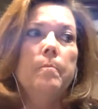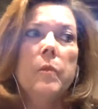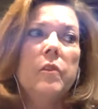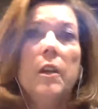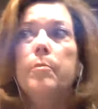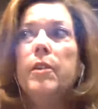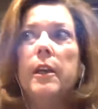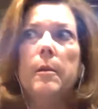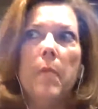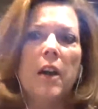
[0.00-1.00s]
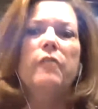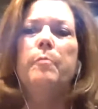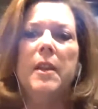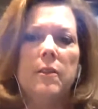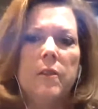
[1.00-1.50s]
sibling might have
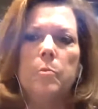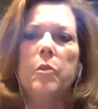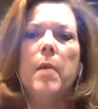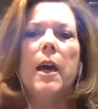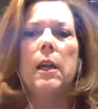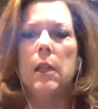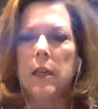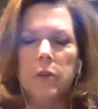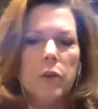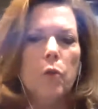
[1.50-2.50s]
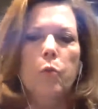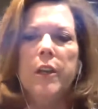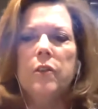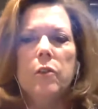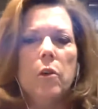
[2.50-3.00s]
been symptomatic. So we
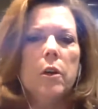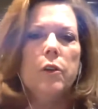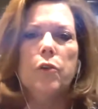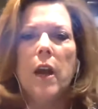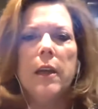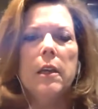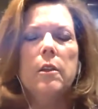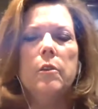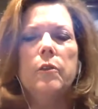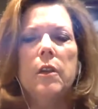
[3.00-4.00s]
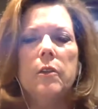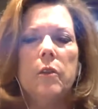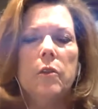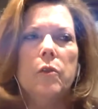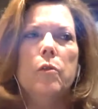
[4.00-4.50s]
start tracking those things in
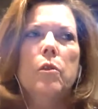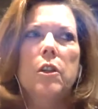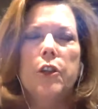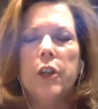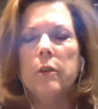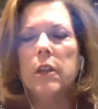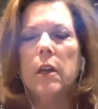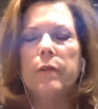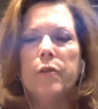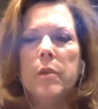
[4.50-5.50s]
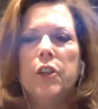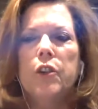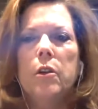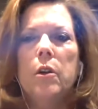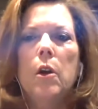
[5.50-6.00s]
the school and sharing that
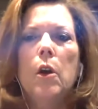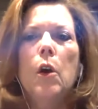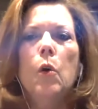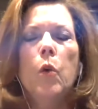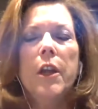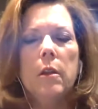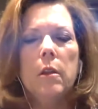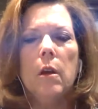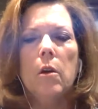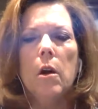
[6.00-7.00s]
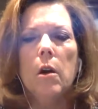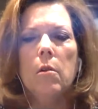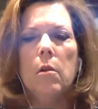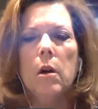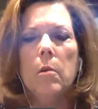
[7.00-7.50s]
information with
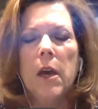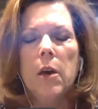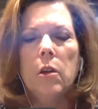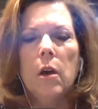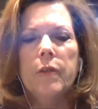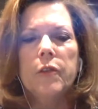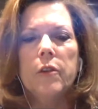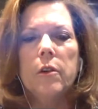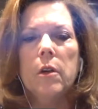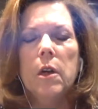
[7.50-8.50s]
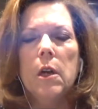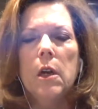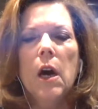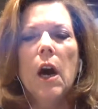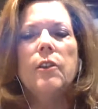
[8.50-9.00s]
our health officer.
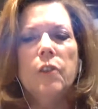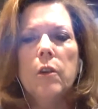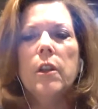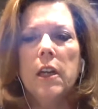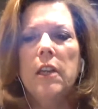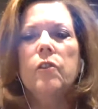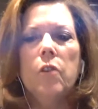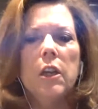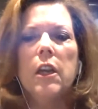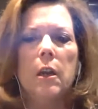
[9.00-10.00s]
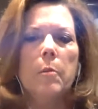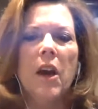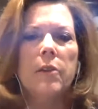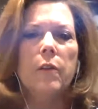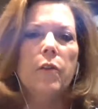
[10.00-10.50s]
I saw that he started getting
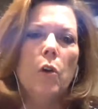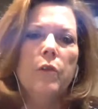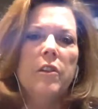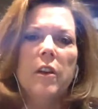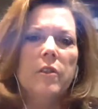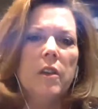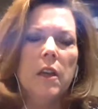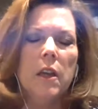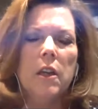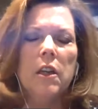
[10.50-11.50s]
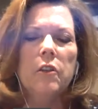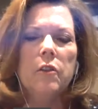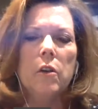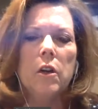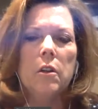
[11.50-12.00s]
positive COVID testing in, and he
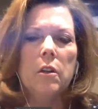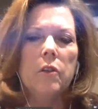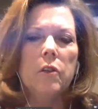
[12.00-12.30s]
started this